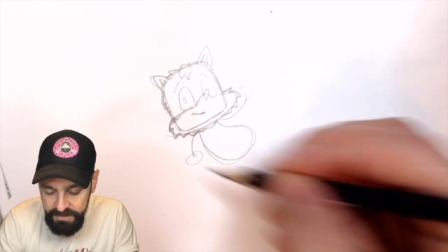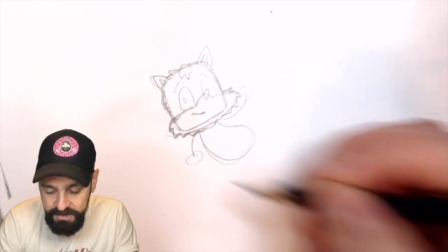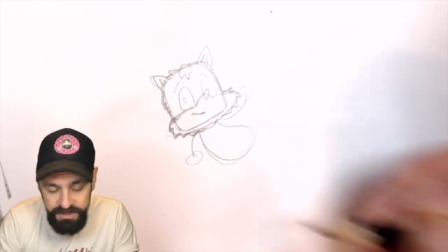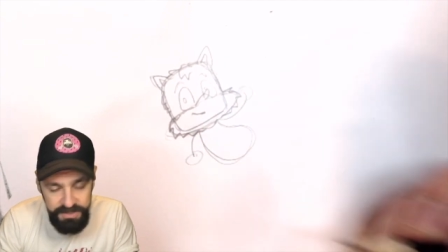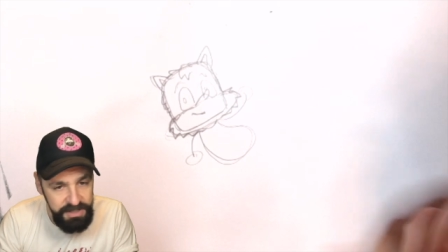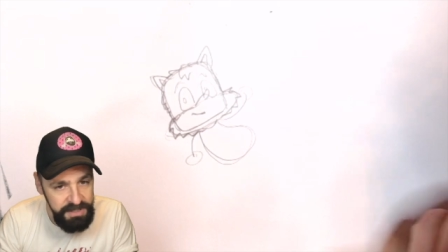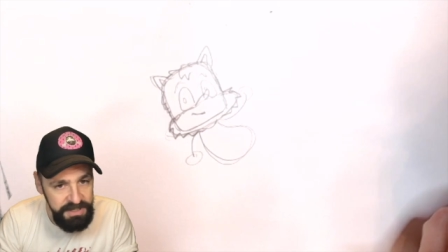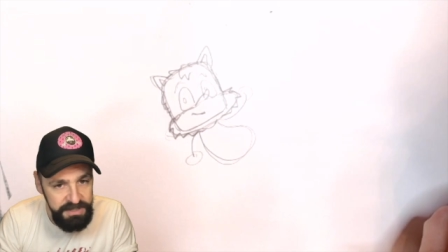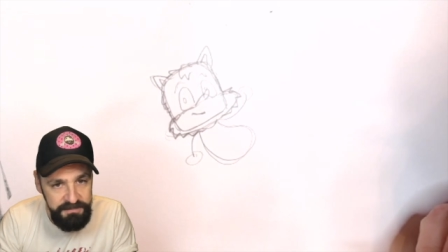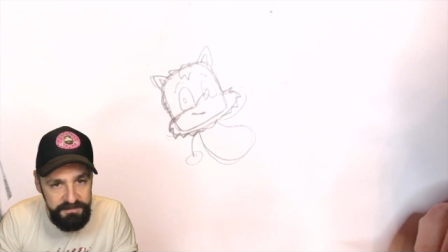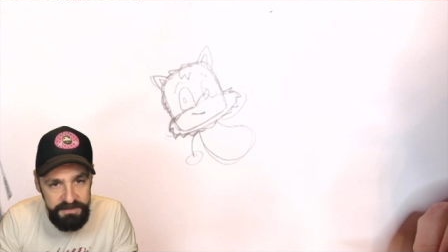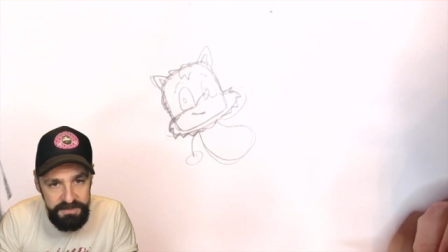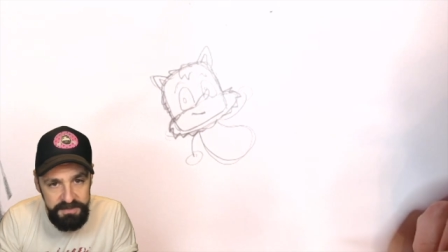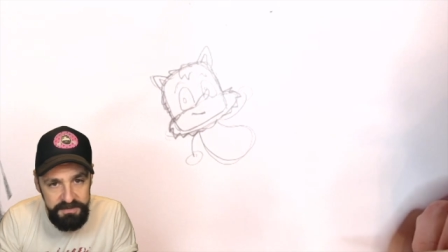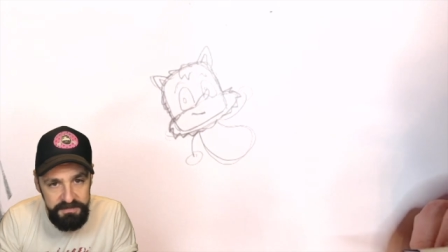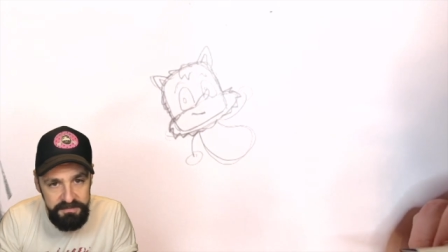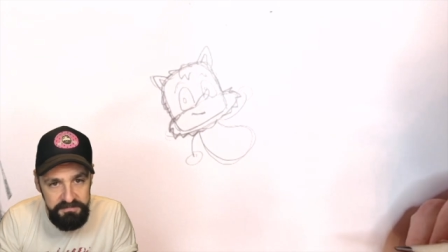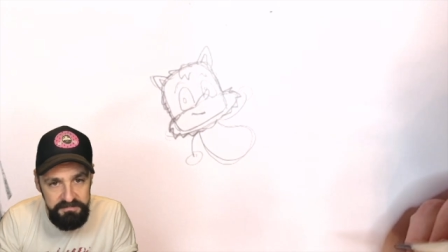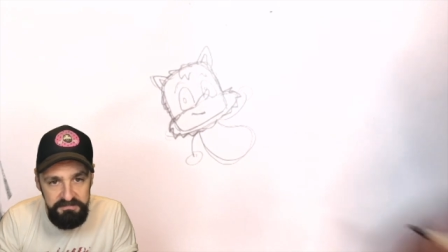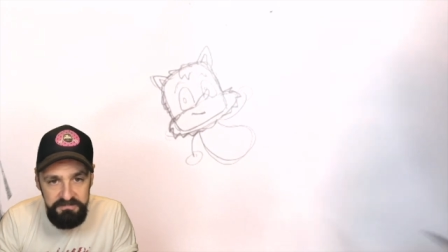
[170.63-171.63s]

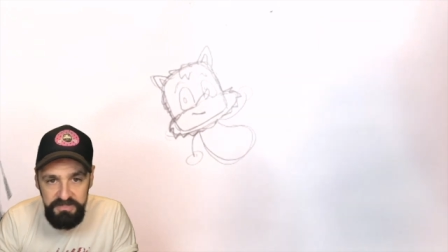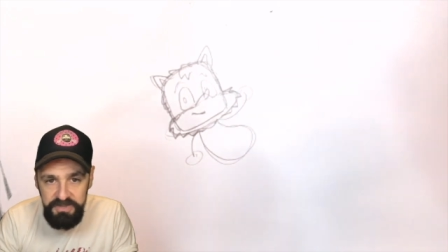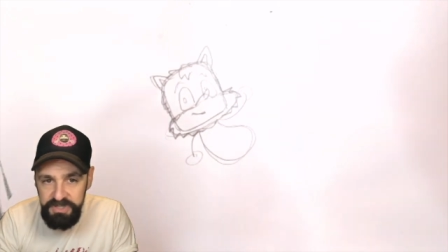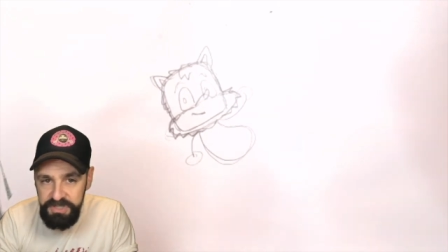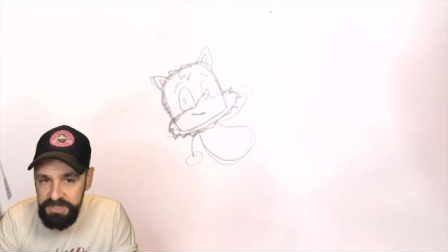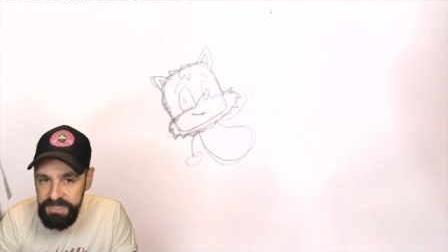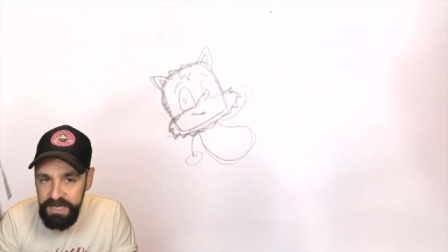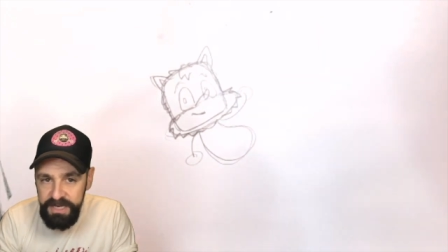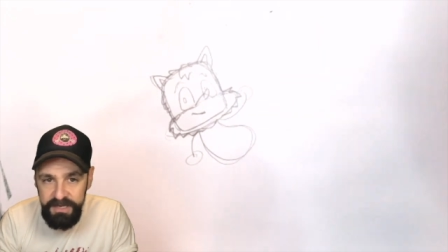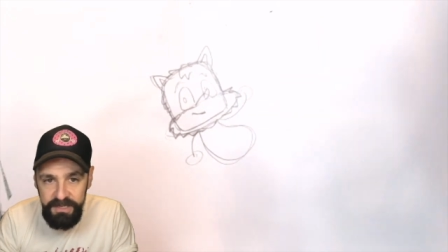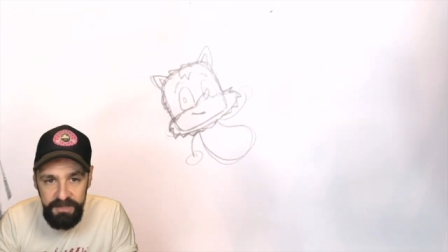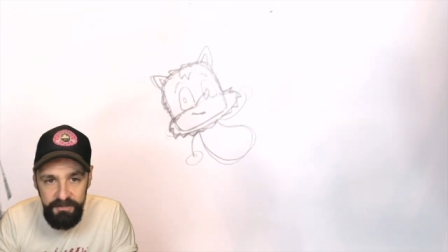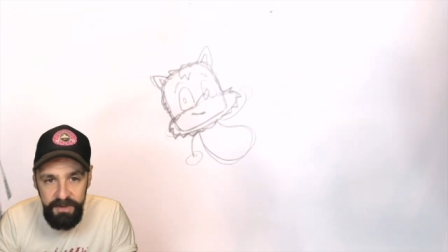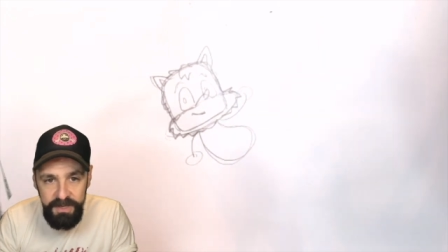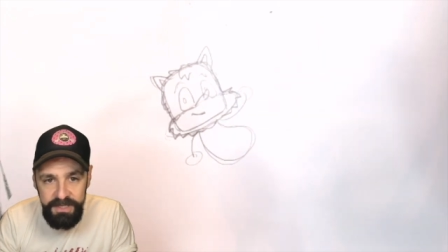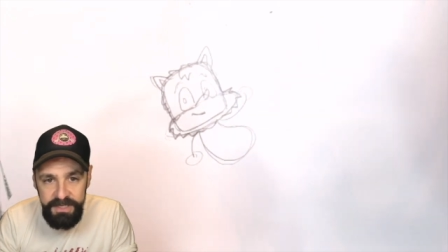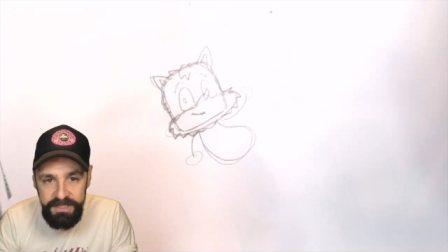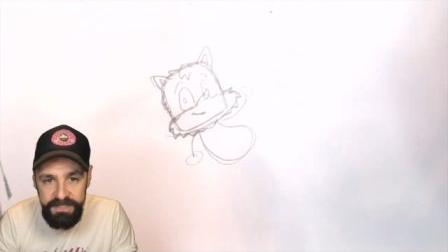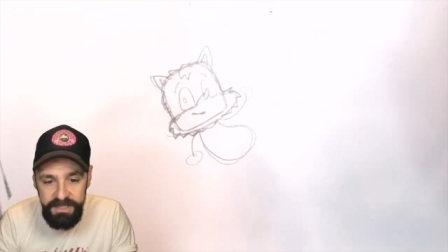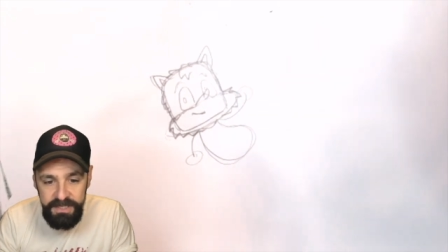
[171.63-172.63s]
Just signal
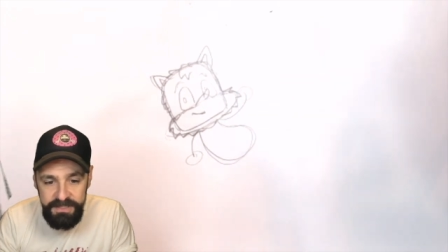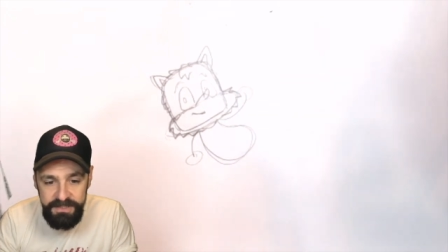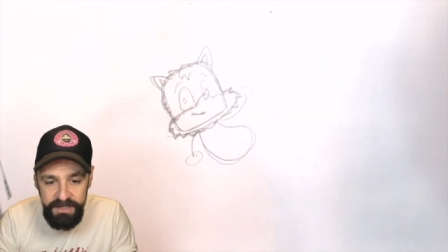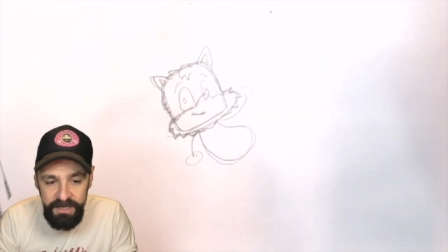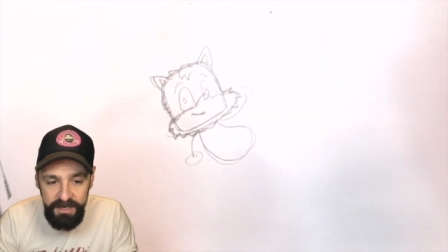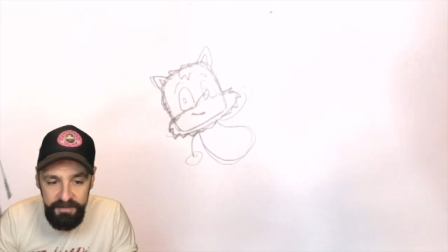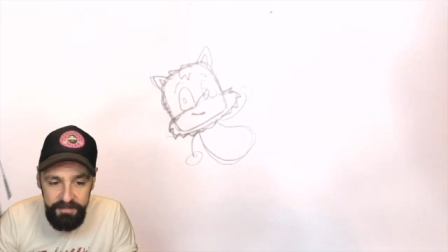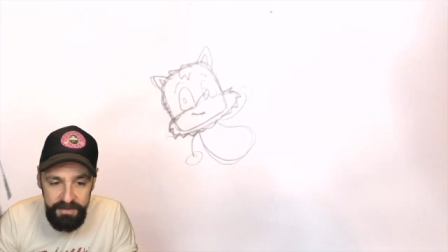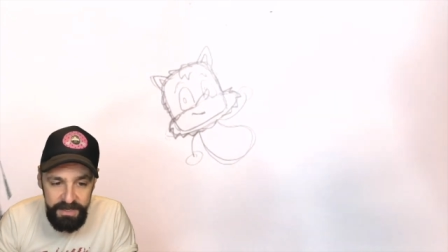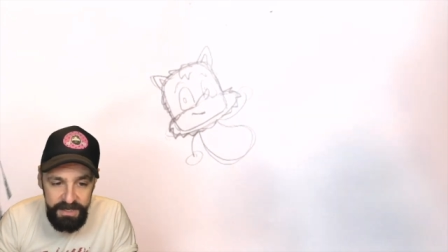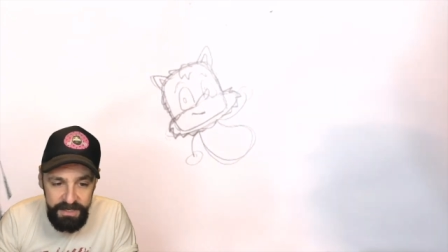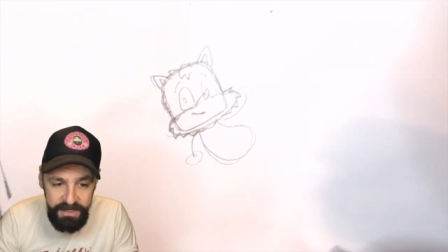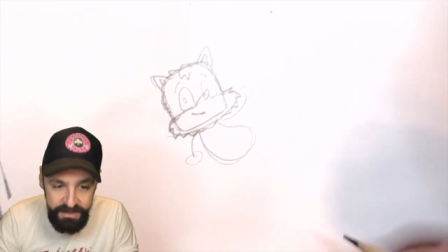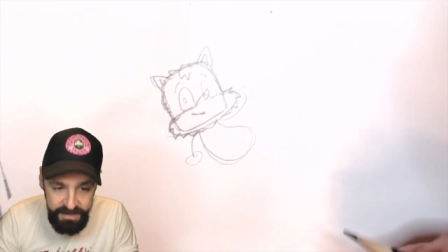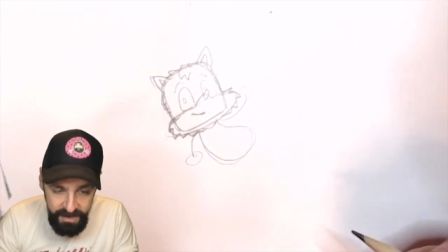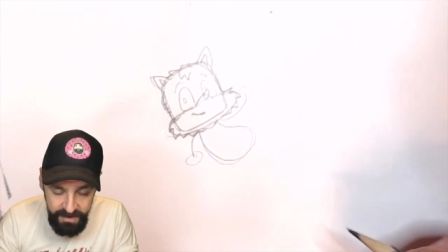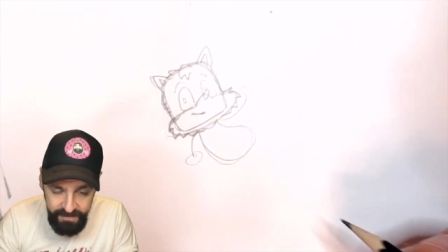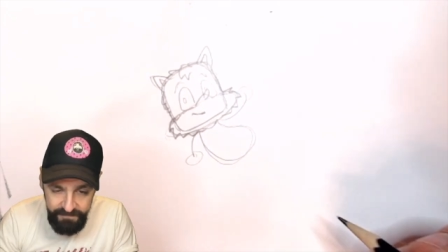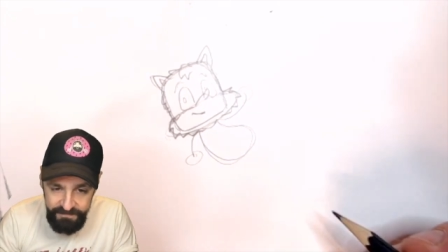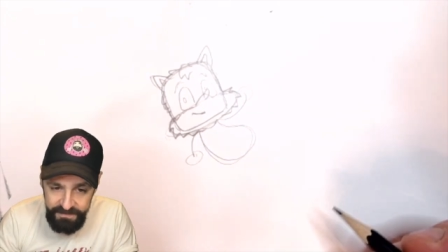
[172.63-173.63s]
where these things are going to be. You
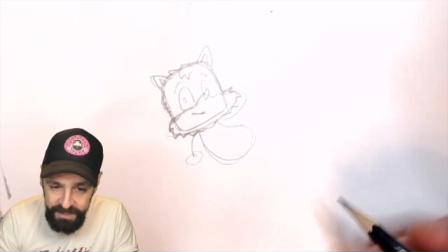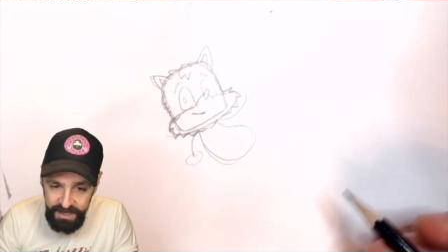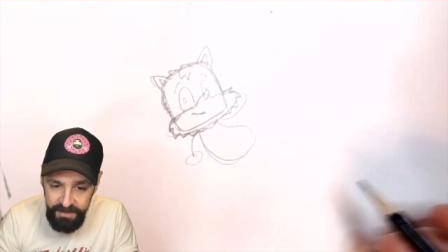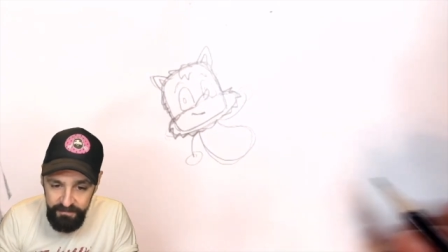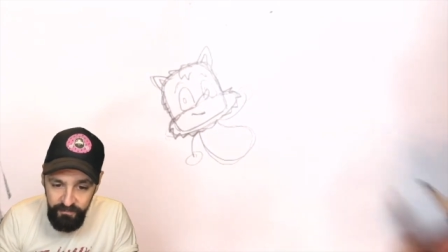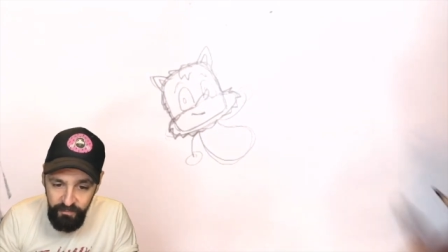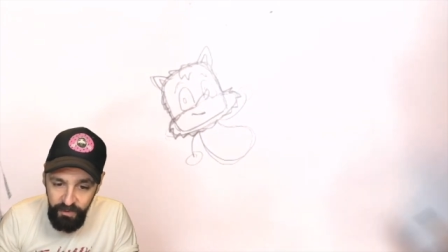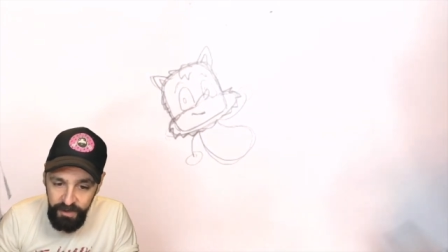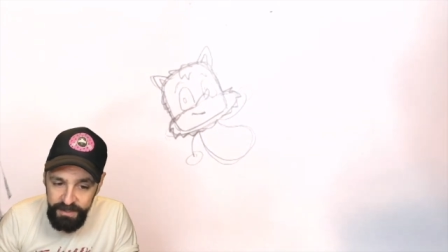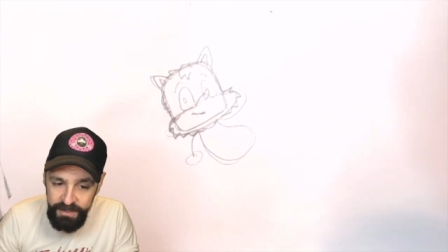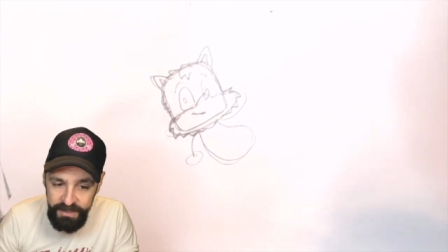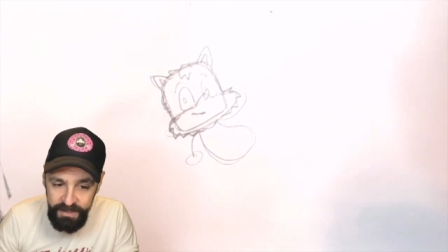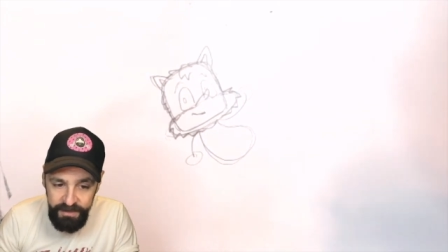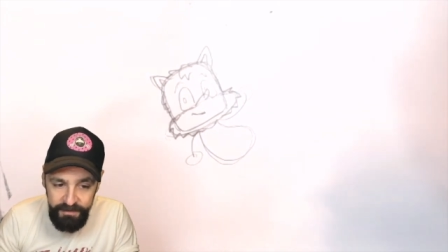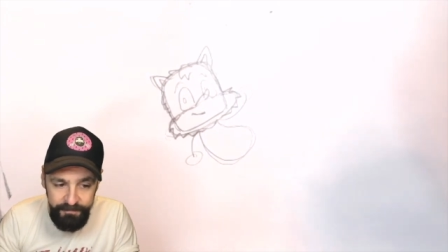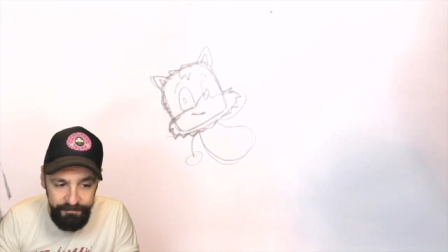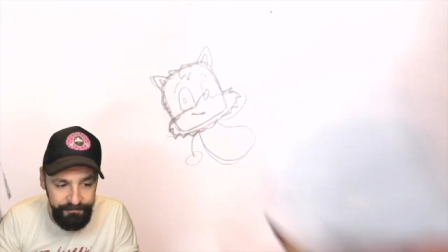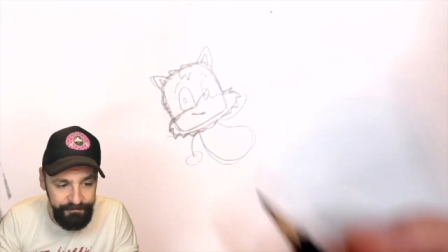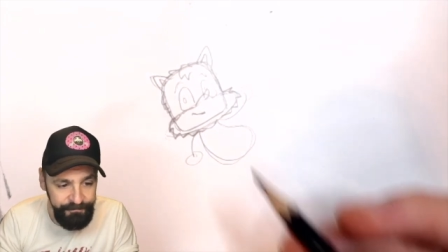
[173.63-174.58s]
don't have to get them right now.